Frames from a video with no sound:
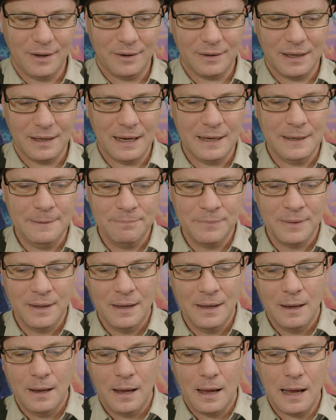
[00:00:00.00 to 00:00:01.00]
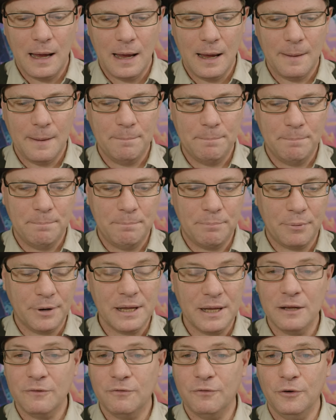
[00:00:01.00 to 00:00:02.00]
Okay, uh,
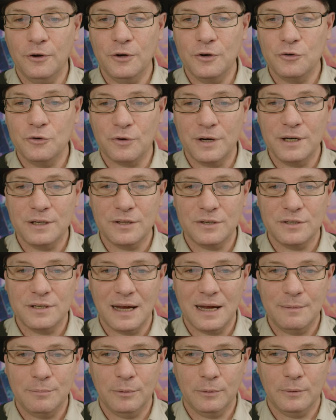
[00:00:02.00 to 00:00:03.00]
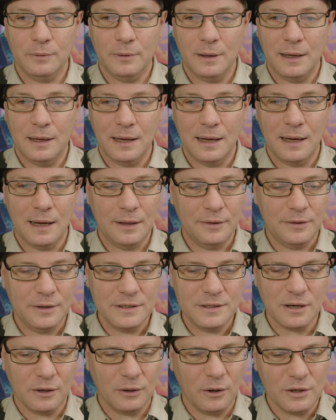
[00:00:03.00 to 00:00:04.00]
bringing food and drink to the table. Uh,
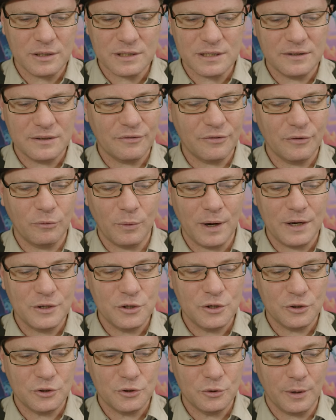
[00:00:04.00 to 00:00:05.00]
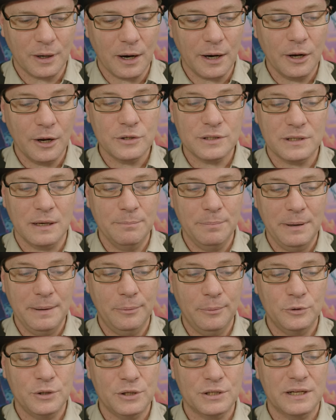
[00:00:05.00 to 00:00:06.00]
there's lots of different ways you can do it. I know some
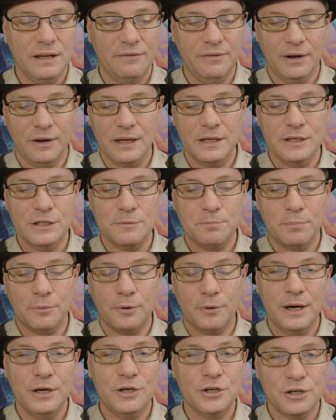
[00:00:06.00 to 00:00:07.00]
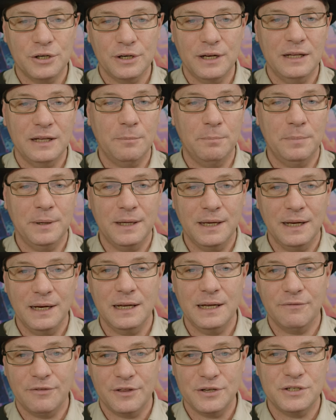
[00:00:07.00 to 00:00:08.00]
people just give out inspiration at the
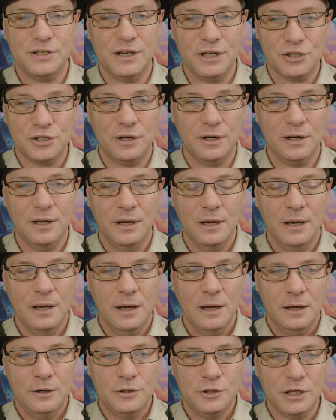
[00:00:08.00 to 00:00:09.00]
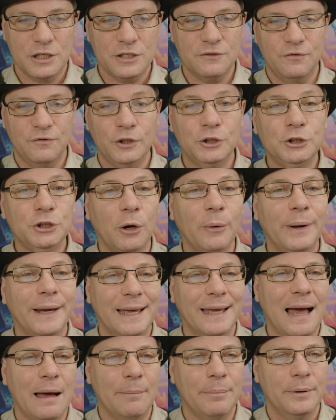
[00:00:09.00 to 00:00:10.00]
beginning of the session, just for
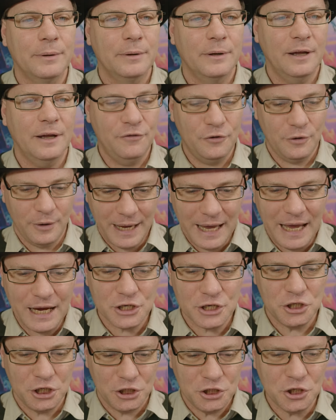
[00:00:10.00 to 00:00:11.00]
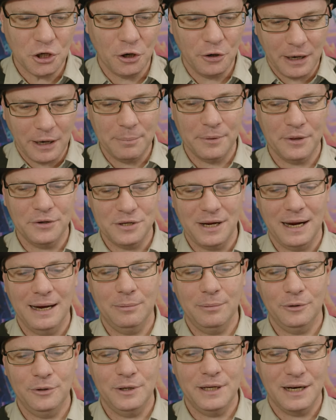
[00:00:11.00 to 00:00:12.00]
showing up. If you actually showed up at the
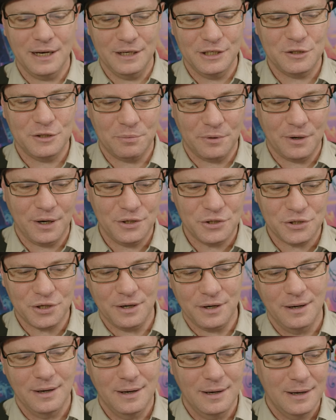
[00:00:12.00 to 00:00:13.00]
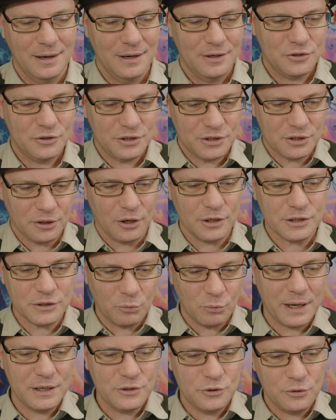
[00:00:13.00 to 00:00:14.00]
table, you get inspiration. So there's lots
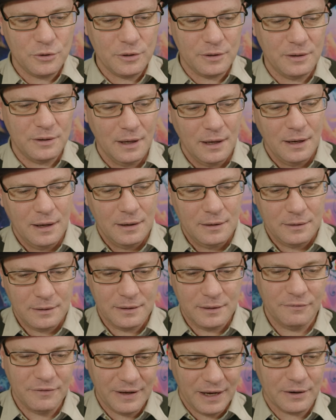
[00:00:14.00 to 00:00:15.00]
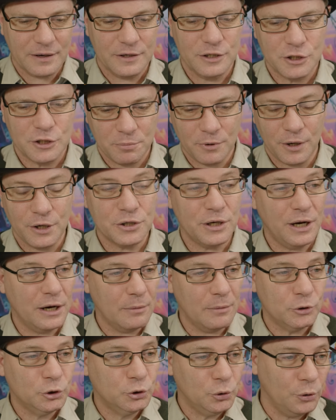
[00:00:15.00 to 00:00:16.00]
of ways you could give out inspiration,
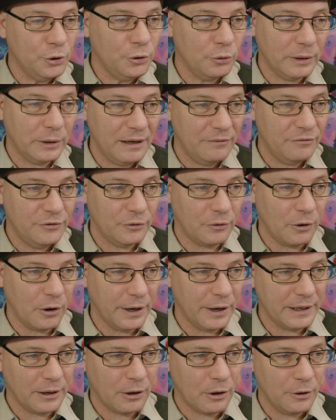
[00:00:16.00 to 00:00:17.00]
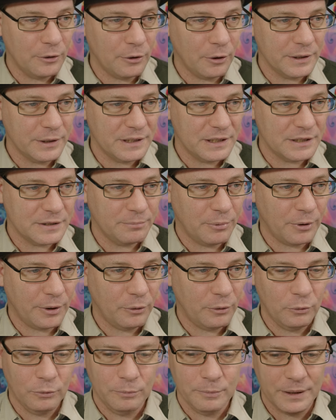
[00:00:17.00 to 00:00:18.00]
and I'm sure you'll have your own, own ideas. By
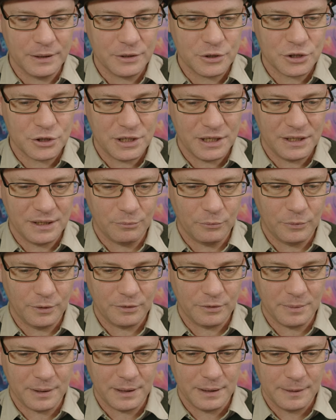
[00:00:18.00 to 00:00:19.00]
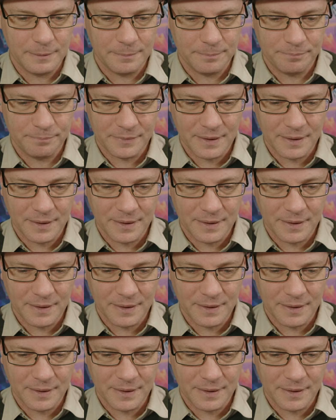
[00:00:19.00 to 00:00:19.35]
all means, share them with me.